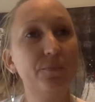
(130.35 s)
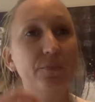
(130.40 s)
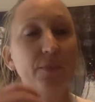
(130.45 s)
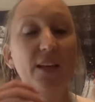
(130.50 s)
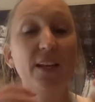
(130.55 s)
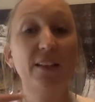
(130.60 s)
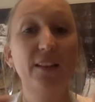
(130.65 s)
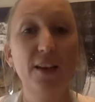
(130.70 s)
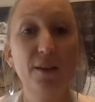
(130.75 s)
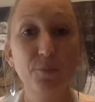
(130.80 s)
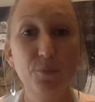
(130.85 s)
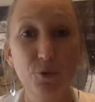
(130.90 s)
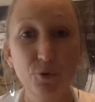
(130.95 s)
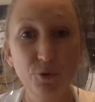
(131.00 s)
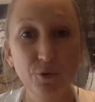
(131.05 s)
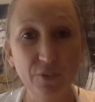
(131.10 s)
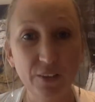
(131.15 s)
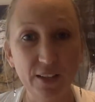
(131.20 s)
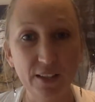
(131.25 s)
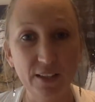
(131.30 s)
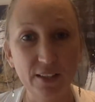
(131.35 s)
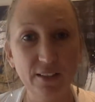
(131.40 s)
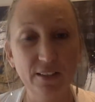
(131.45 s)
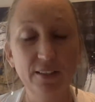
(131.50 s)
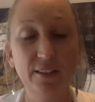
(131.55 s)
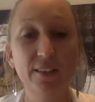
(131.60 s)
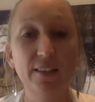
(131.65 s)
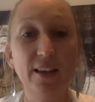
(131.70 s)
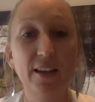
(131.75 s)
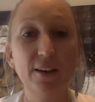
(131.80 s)
in that movie,
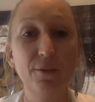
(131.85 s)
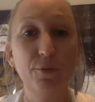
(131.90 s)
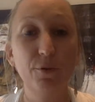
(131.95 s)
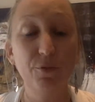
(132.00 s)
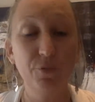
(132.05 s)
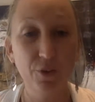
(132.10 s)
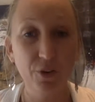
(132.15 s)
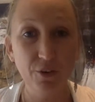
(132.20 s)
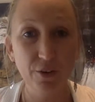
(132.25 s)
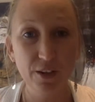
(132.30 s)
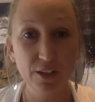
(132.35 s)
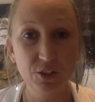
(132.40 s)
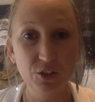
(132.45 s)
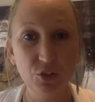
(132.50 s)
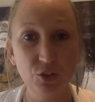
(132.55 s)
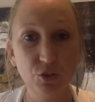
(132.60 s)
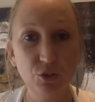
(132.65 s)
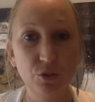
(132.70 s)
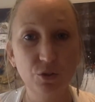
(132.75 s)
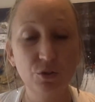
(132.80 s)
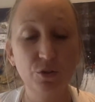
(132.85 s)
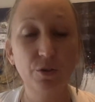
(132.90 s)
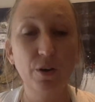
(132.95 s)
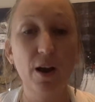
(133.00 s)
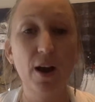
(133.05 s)
they're referring to,